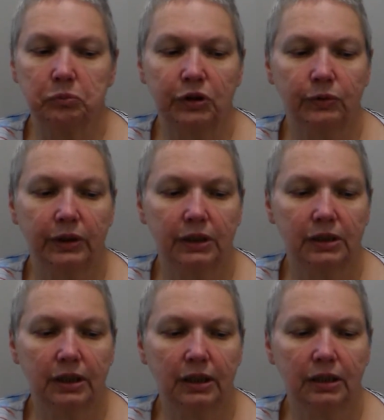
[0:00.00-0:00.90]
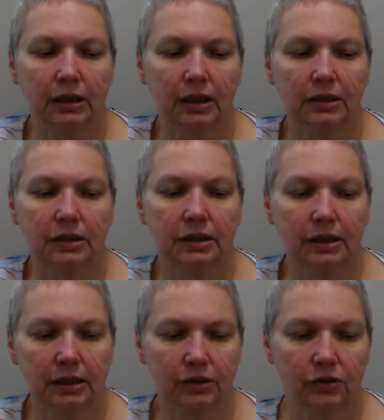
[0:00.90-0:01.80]
between 10 and
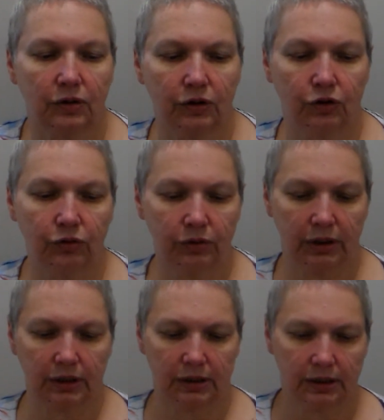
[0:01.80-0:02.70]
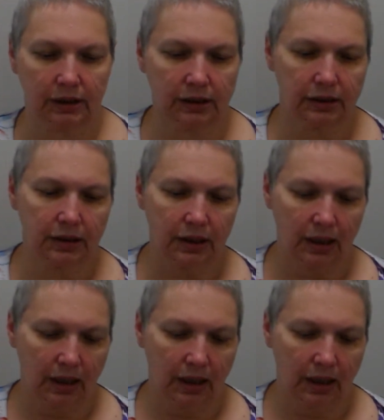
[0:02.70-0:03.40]
6 and noon and 6,